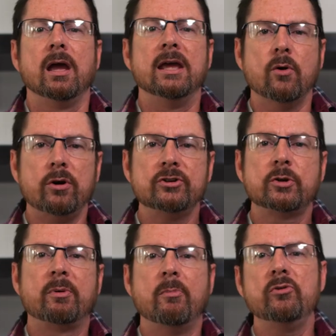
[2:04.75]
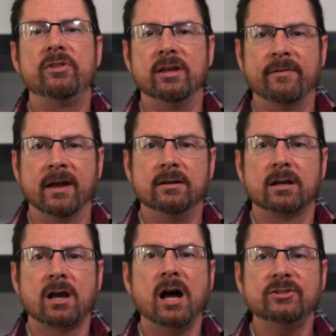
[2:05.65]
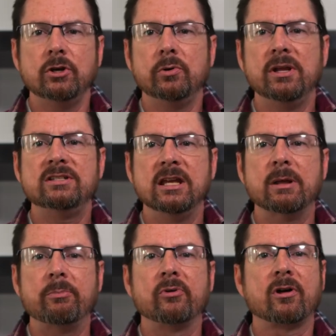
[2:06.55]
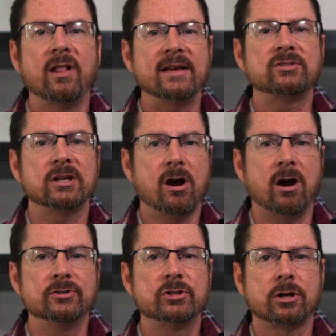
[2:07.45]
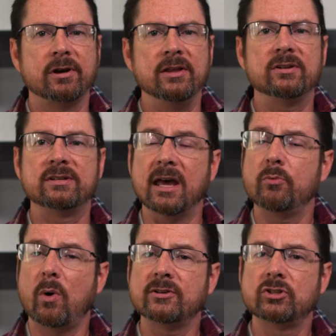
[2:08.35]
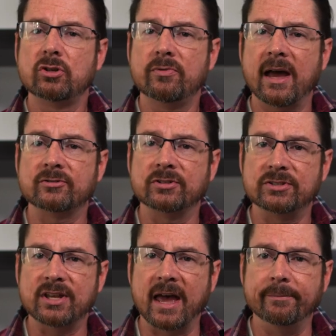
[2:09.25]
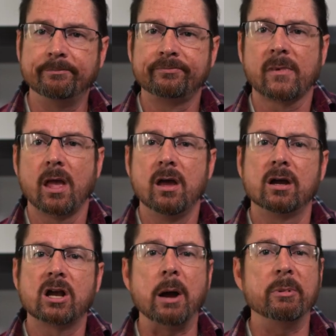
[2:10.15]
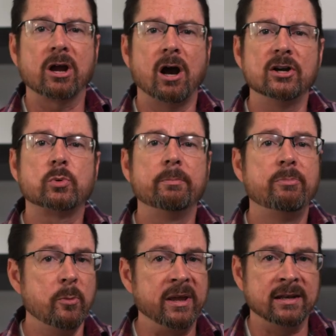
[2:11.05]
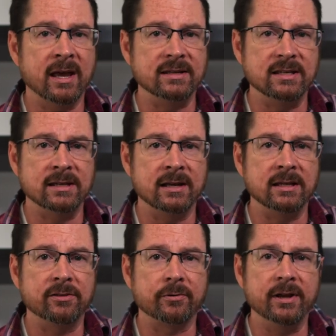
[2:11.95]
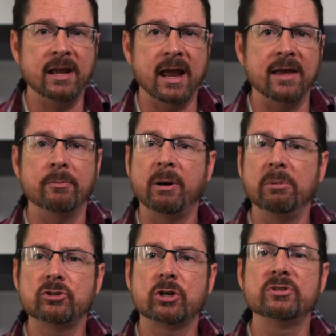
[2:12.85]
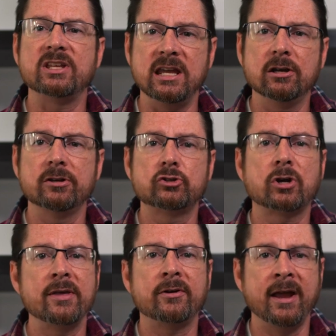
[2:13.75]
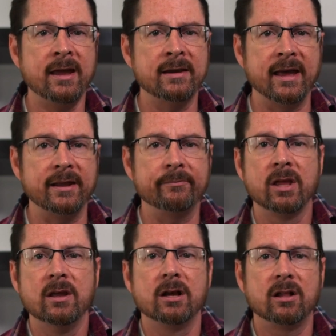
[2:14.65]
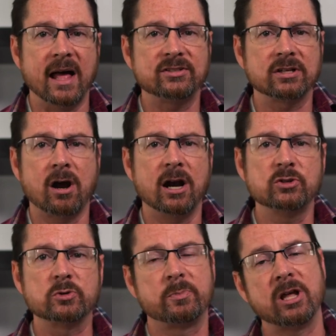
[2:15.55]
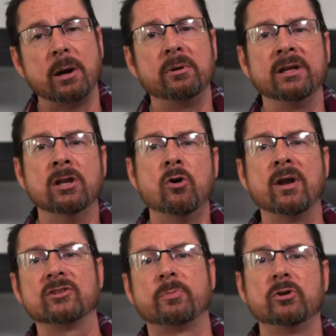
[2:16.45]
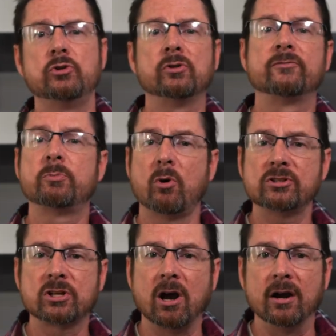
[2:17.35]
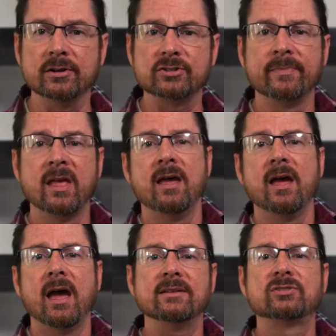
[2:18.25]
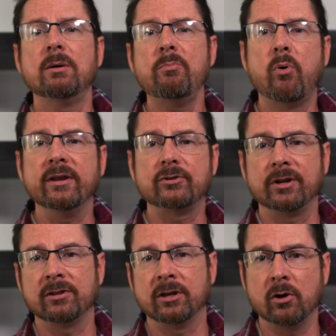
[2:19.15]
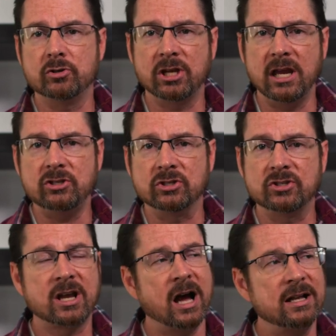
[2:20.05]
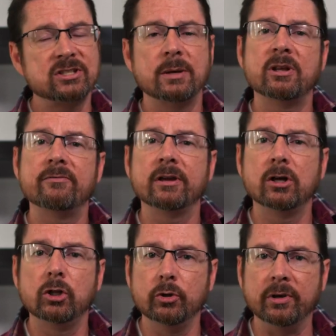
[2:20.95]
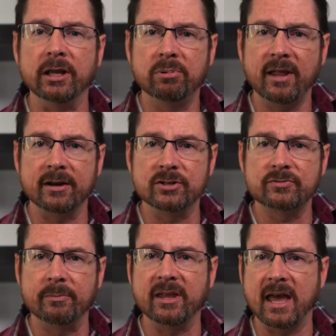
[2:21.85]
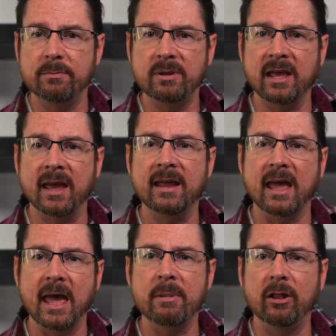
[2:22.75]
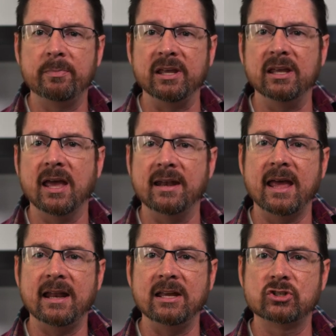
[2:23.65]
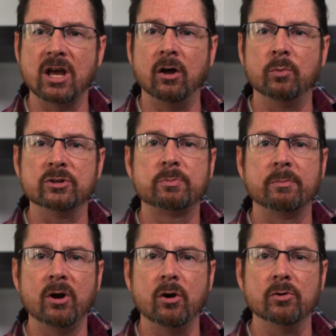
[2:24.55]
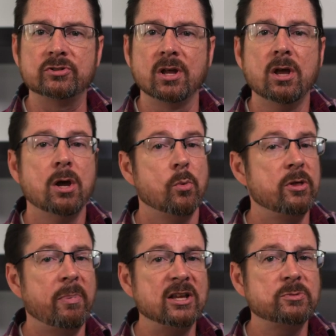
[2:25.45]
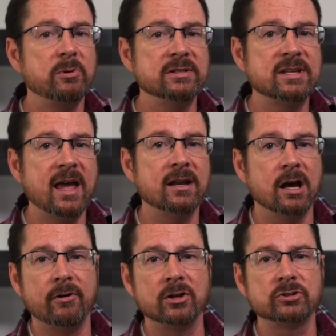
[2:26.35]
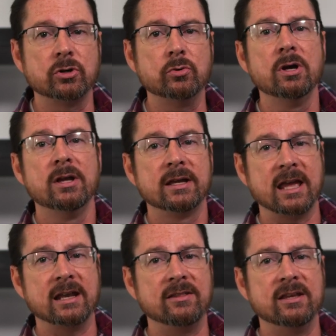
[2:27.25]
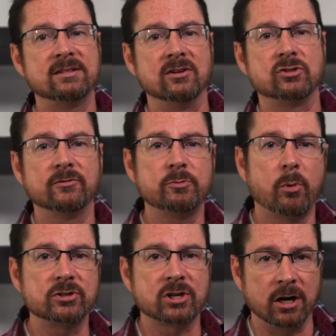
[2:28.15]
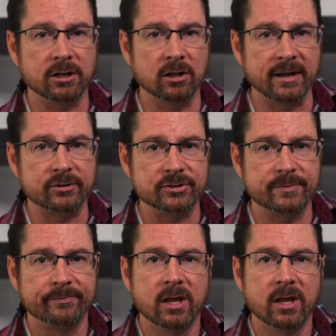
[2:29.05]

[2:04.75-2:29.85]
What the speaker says: In order to promote the event, Continuity teamed up with Classic Cards to create the Deathwatch 2000 set. Comic cards were booming in 1993, and the publisher was eager to try their hand at it. Classic Cards was predominantly known as a producer of sports cards. At some point during the negotiations, the concept of including players from the NBA, MLB, and NHL was proposed, with the possible intent of also getting the attention of sports card collectors.